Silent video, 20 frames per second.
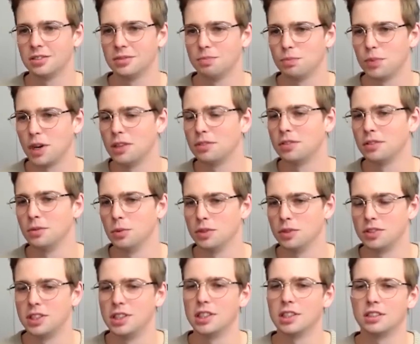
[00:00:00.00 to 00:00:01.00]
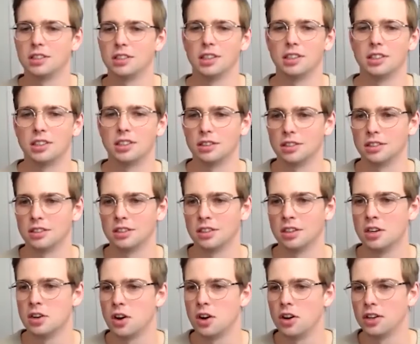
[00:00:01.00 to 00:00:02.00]
Python with C extensions
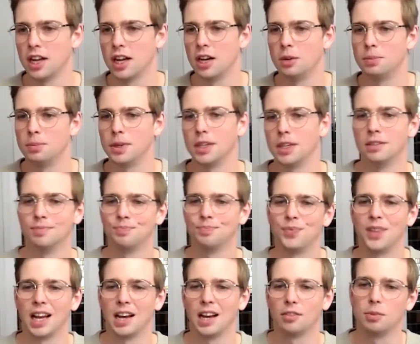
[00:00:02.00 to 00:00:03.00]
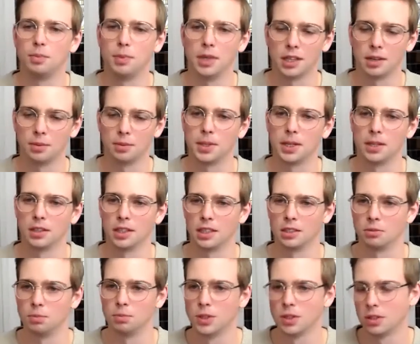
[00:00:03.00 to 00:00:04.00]
on Alpine, they have to be compiled
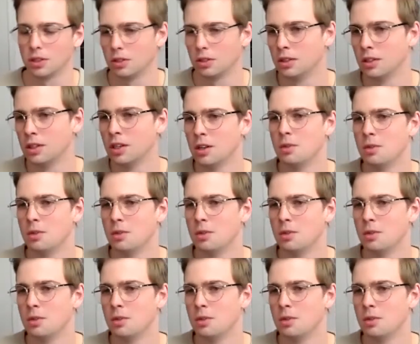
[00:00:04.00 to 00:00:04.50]
against Moozle.